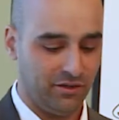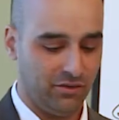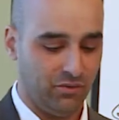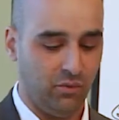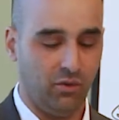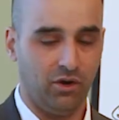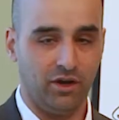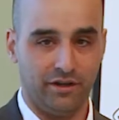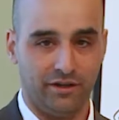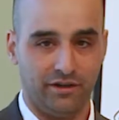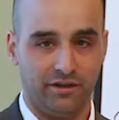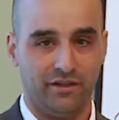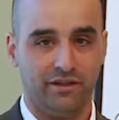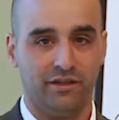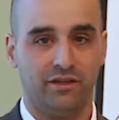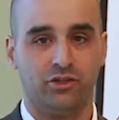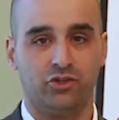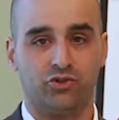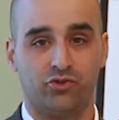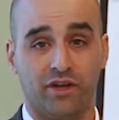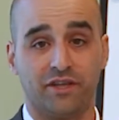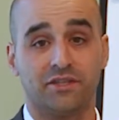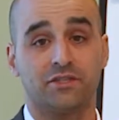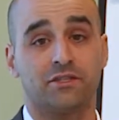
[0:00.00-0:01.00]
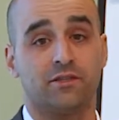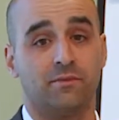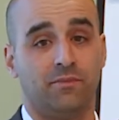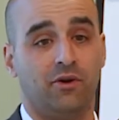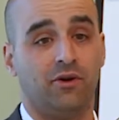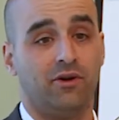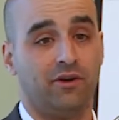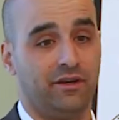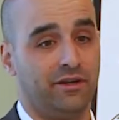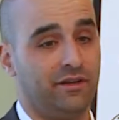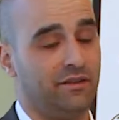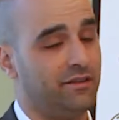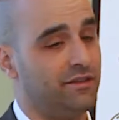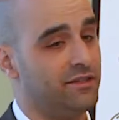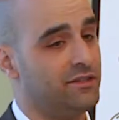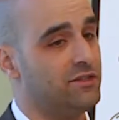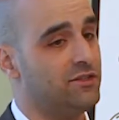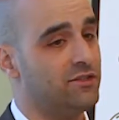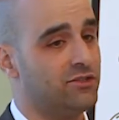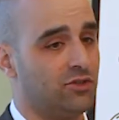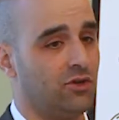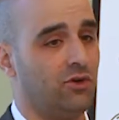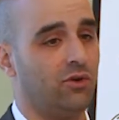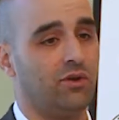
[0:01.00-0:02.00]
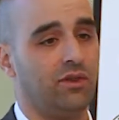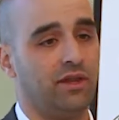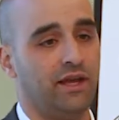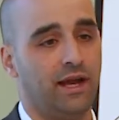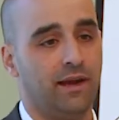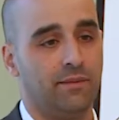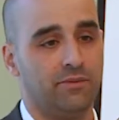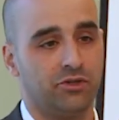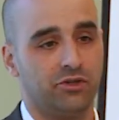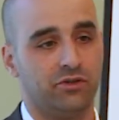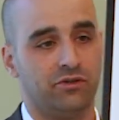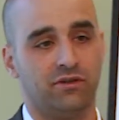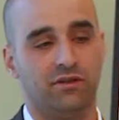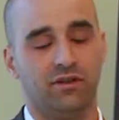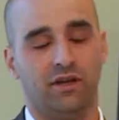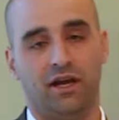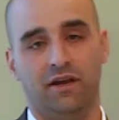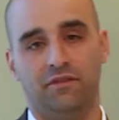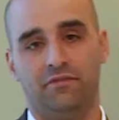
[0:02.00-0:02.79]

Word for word: One, dress the part. This is totally optional. I